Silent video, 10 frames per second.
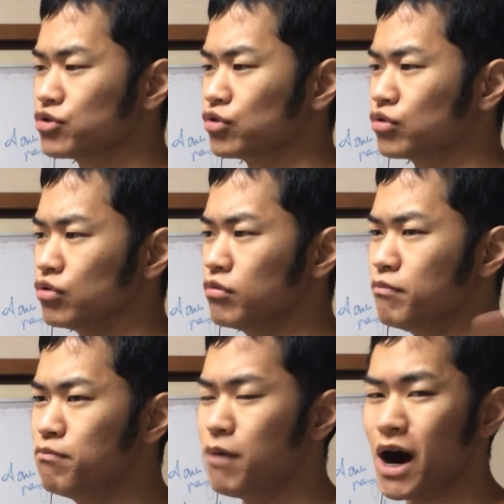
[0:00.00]
to
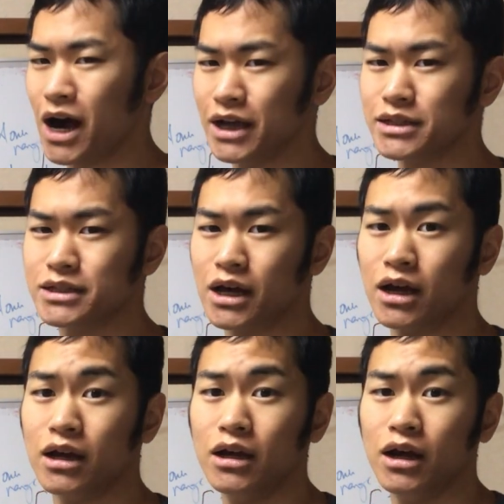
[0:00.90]
buy
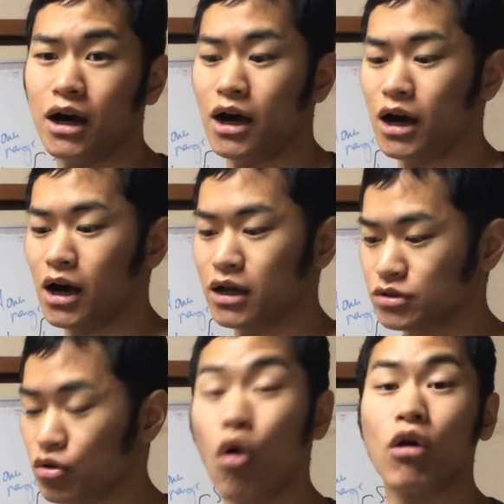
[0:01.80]
the
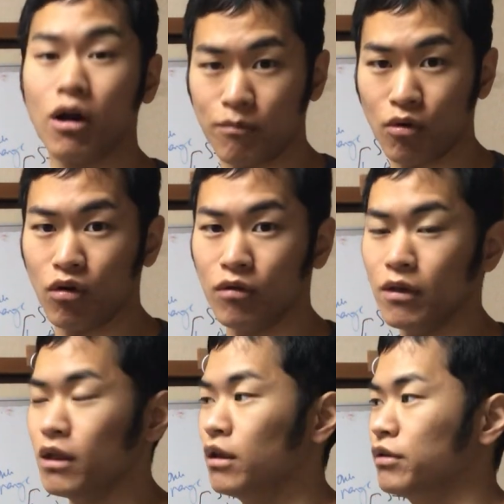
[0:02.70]
stronger ball.
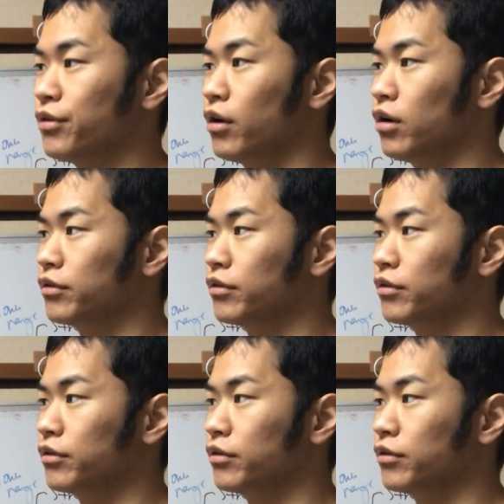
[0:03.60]
So